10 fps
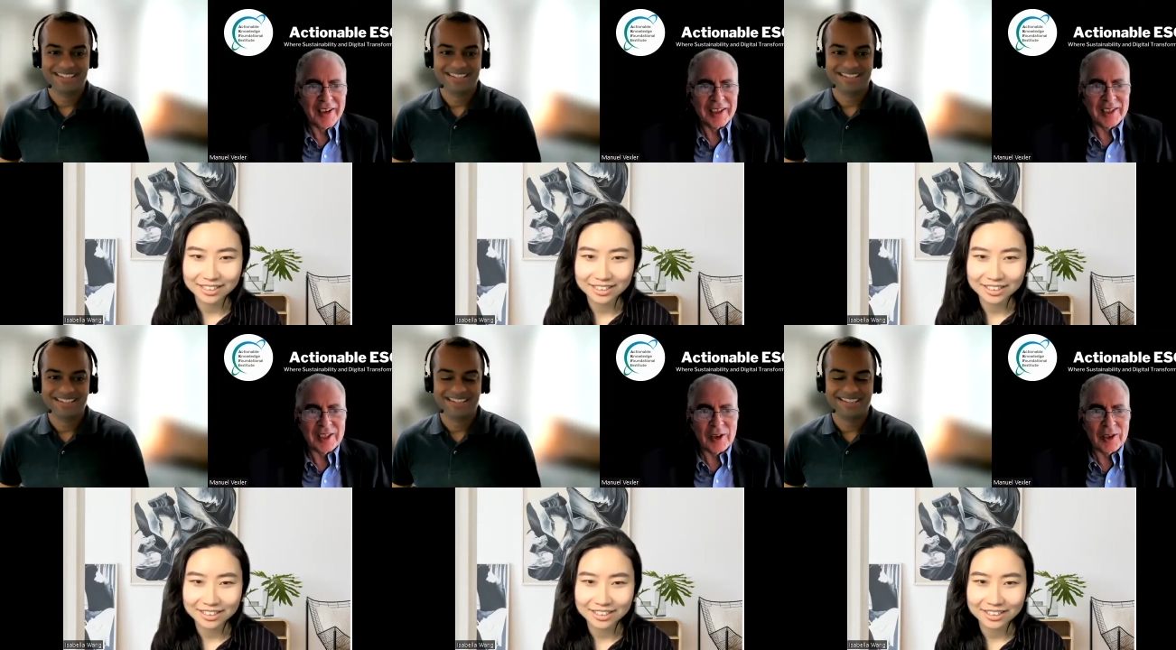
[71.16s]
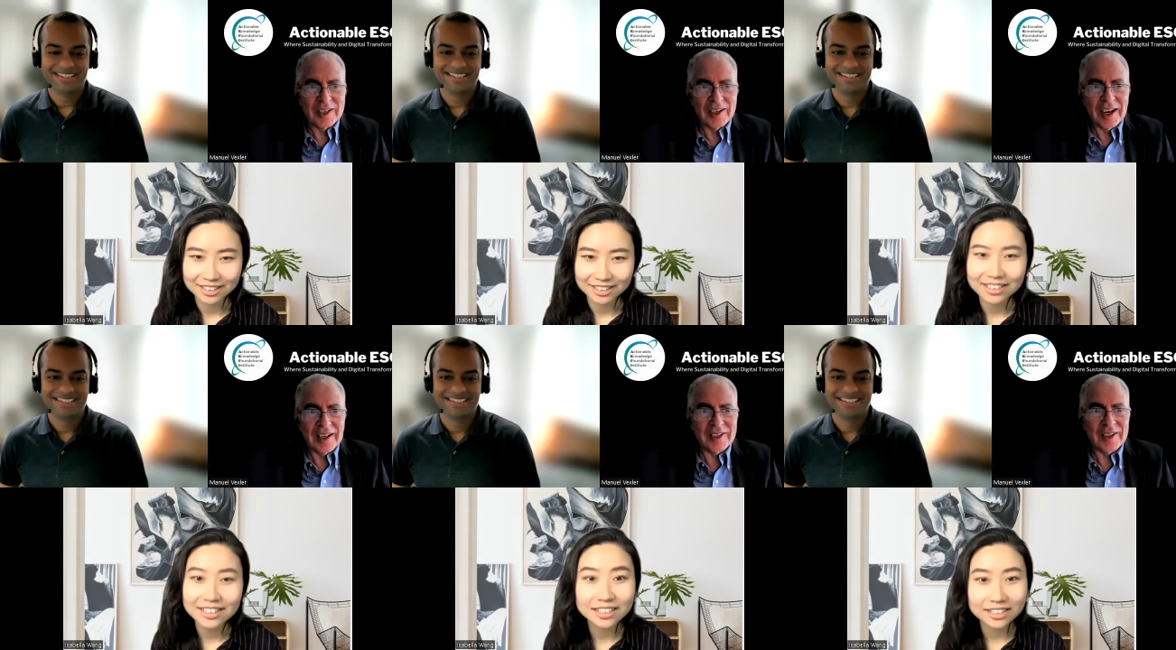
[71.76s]
Speaker 1: so
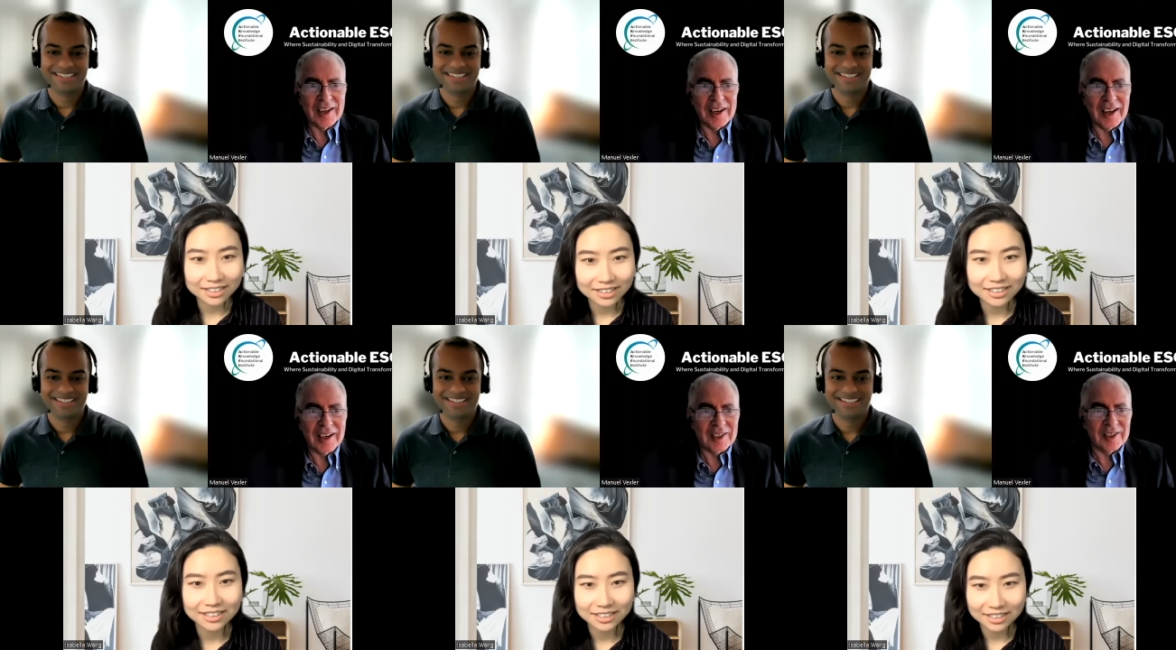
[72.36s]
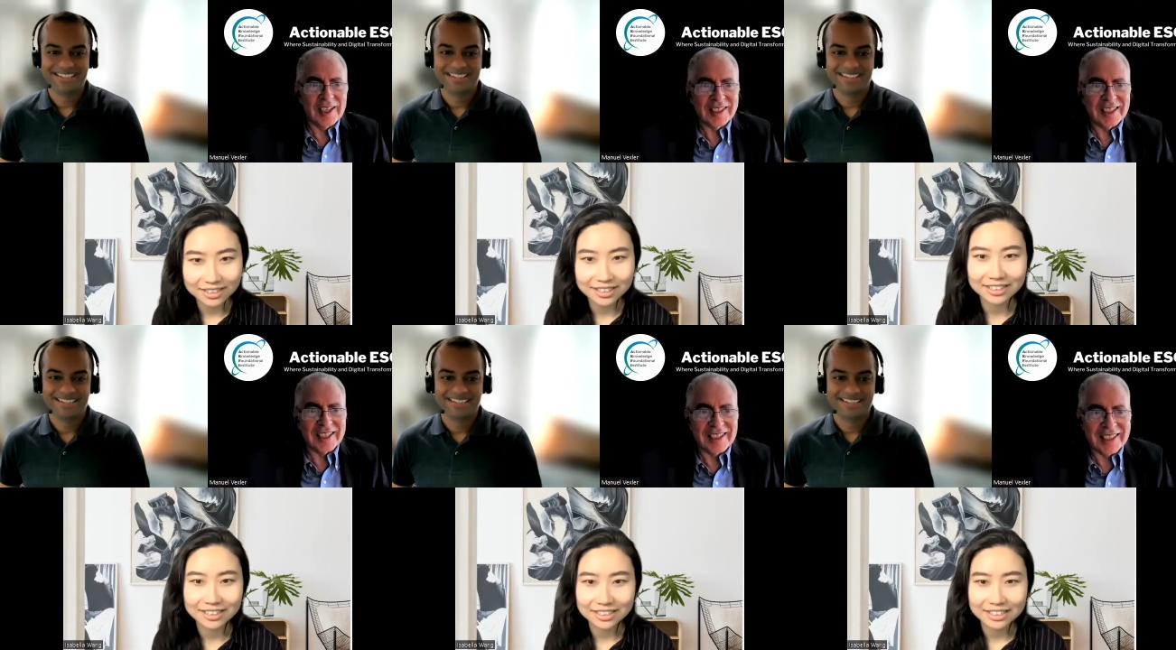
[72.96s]
large, large
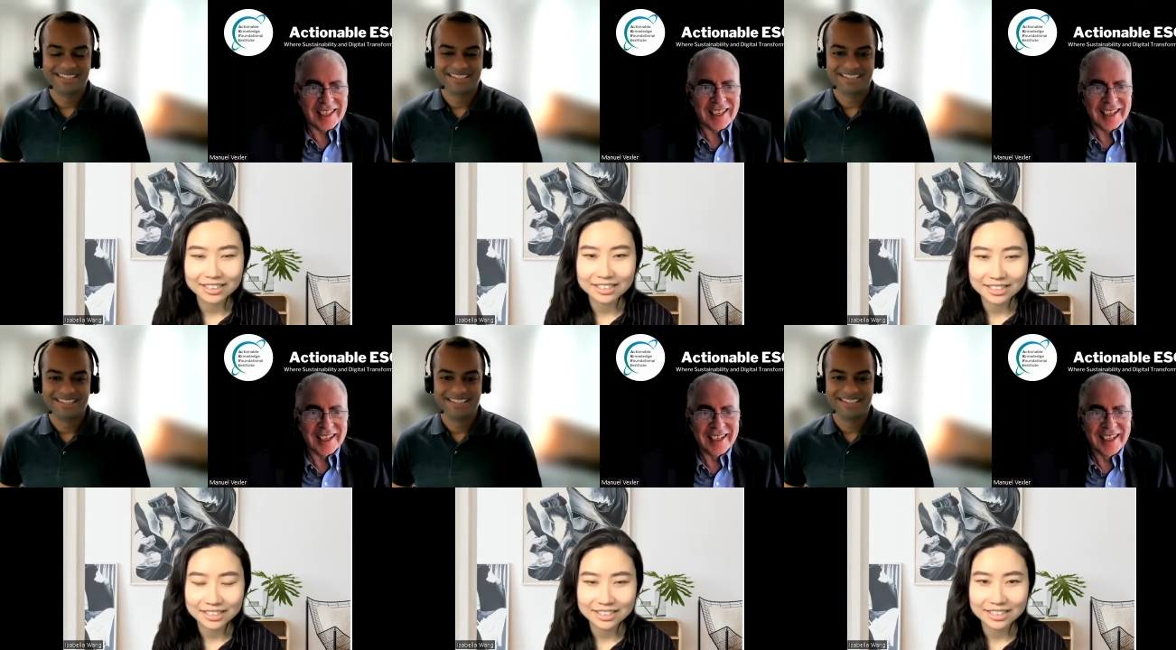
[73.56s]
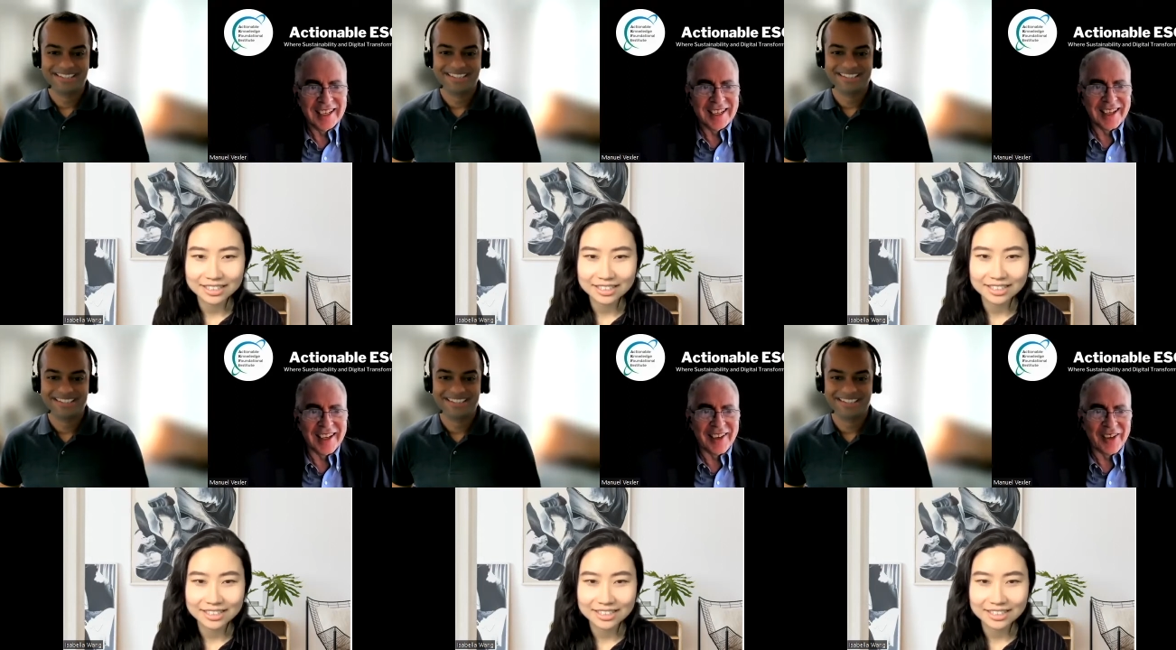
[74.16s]
distance.
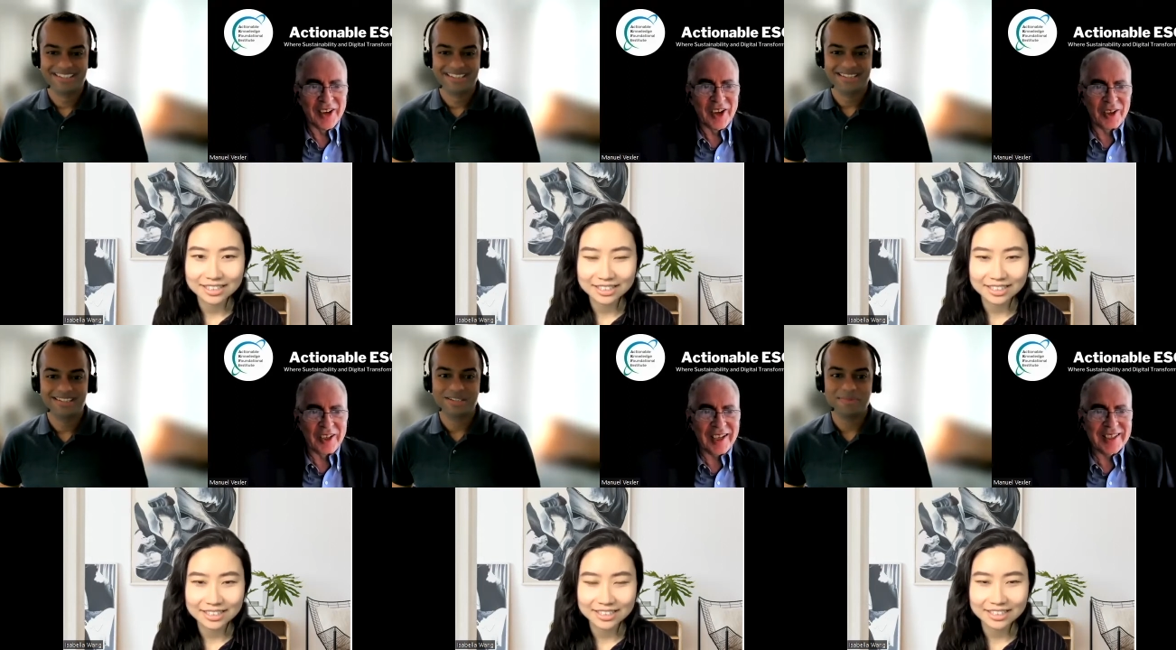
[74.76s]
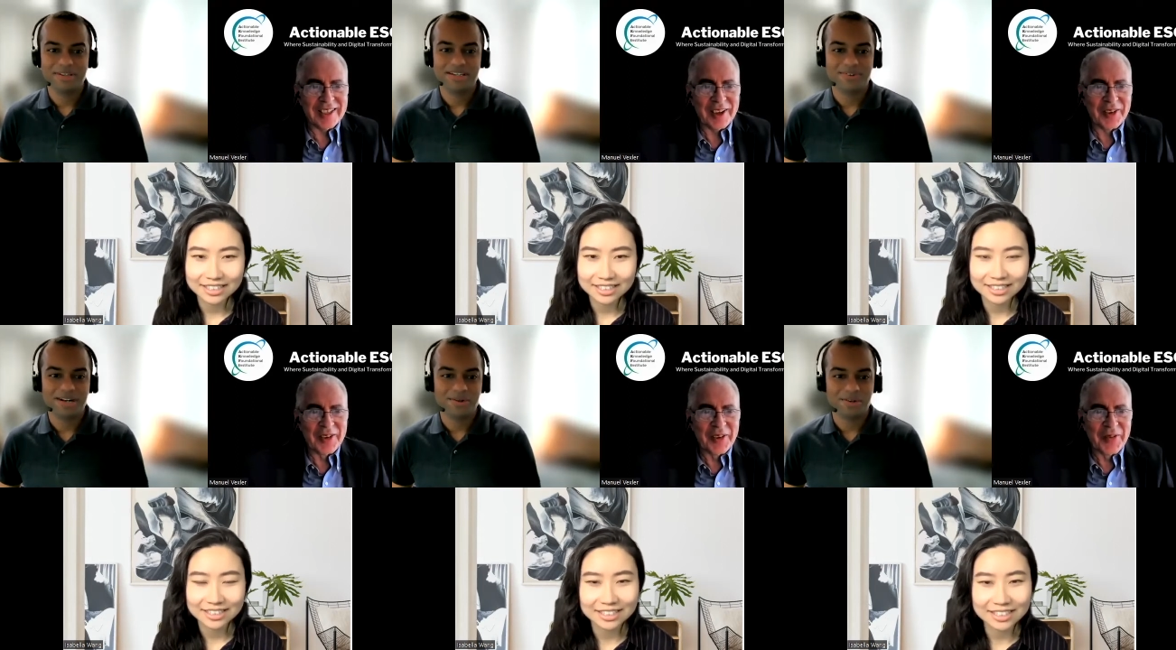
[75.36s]
Uh, you know, this could be the
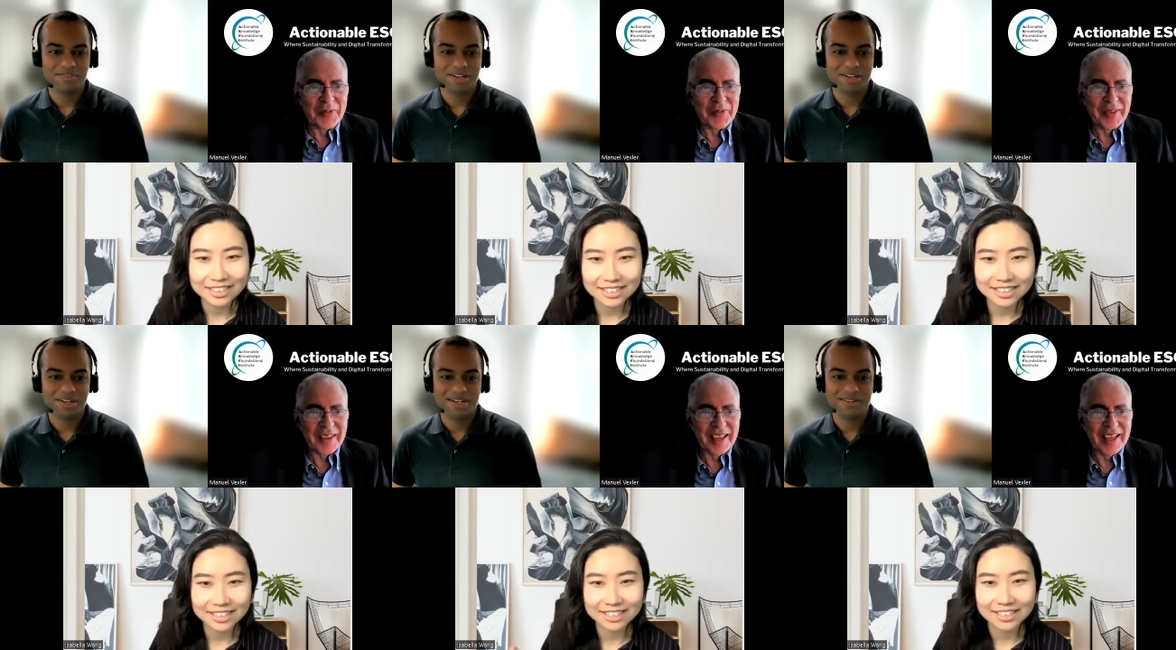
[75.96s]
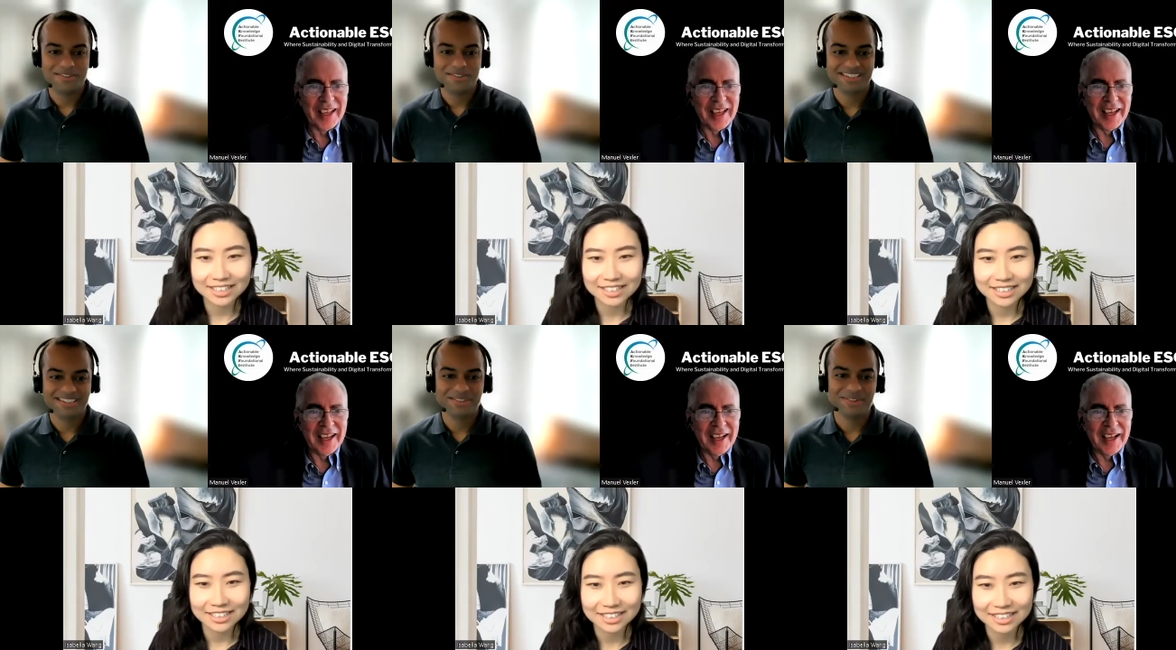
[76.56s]
Speaker 2: record for you, Manuel.
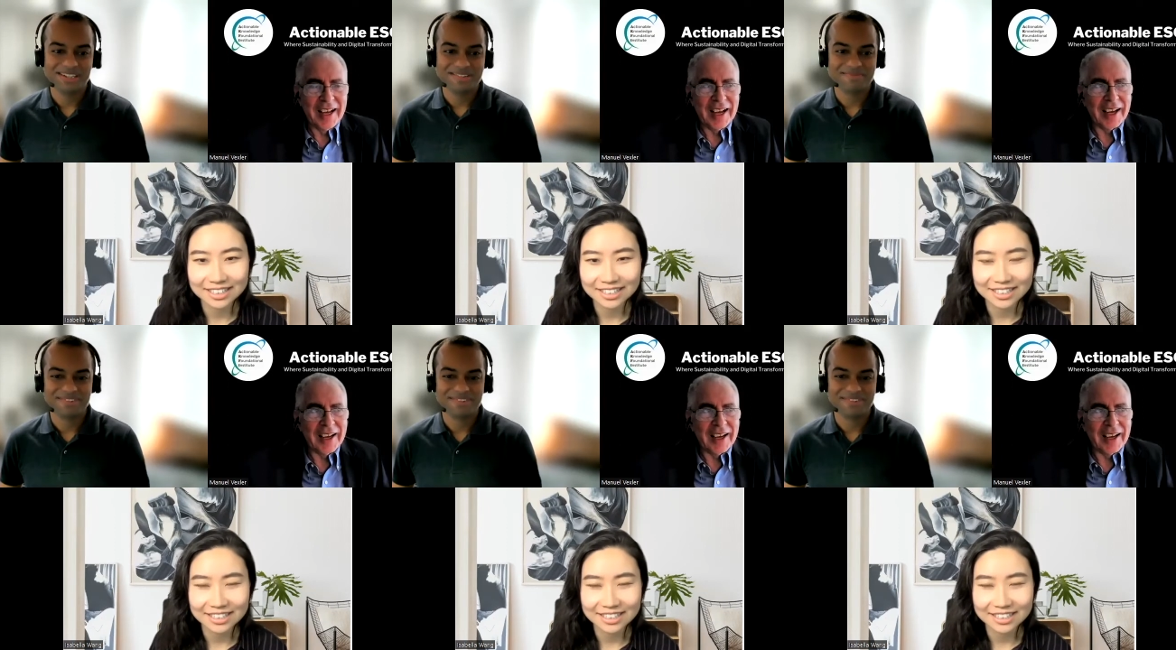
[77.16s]
You're welcome.